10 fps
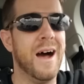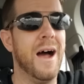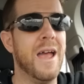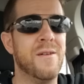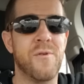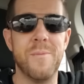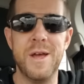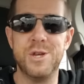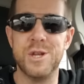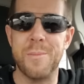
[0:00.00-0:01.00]

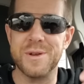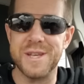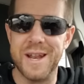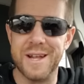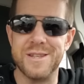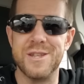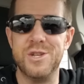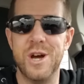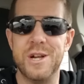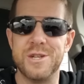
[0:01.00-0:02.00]
information and presenting it to the
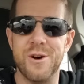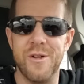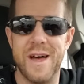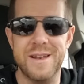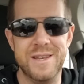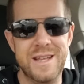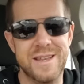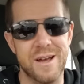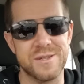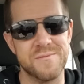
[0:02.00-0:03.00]
judge and all that in
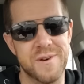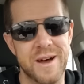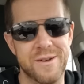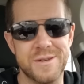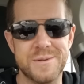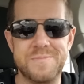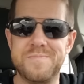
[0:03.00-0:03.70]
details and files.